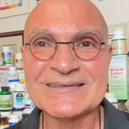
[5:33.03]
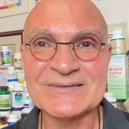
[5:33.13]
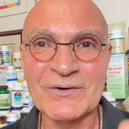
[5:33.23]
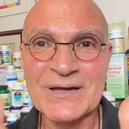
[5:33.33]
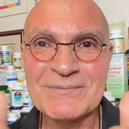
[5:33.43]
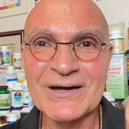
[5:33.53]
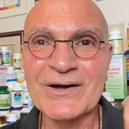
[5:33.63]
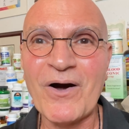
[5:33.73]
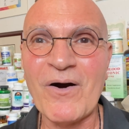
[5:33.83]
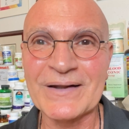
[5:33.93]
So give me a
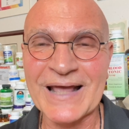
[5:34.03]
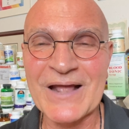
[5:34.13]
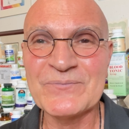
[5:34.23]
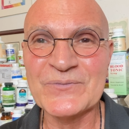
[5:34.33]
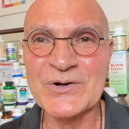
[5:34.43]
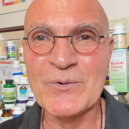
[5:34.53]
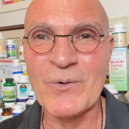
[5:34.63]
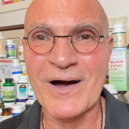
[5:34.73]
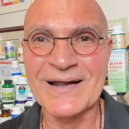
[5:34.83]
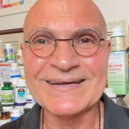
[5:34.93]
call at
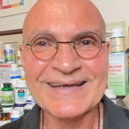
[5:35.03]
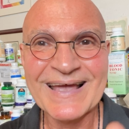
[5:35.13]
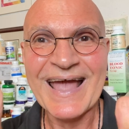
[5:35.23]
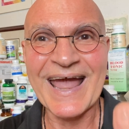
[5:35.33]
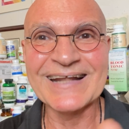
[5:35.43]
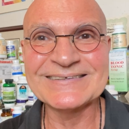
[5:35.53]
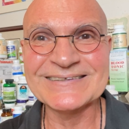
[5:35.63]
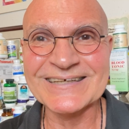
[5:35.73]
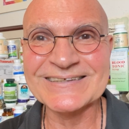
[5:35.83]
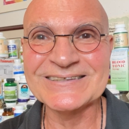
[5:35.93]
831
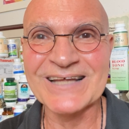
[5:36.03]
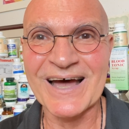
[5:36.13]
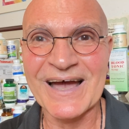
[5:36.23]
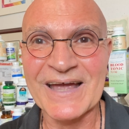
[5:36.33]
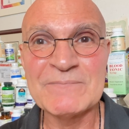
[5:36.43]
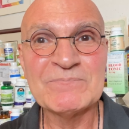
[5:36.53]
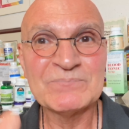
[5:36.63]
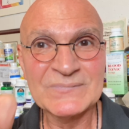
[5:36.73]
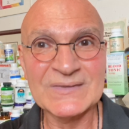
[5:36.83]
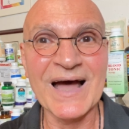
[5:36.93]
869
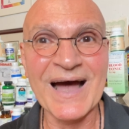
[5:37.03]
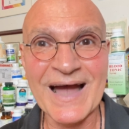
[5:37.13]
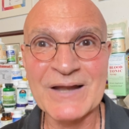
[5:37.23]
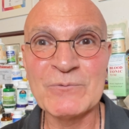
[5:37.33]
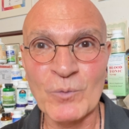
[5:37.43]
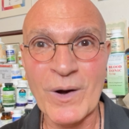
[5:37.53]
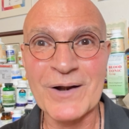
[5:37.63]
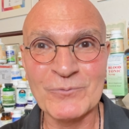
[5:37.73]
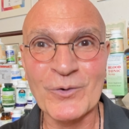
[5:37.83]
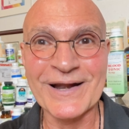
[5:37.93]

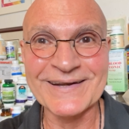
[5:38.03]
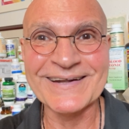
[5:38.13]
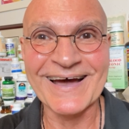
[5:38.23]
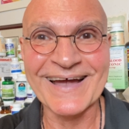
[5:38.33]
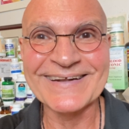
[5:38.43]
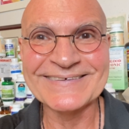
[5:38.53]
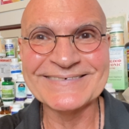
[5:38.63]
9119.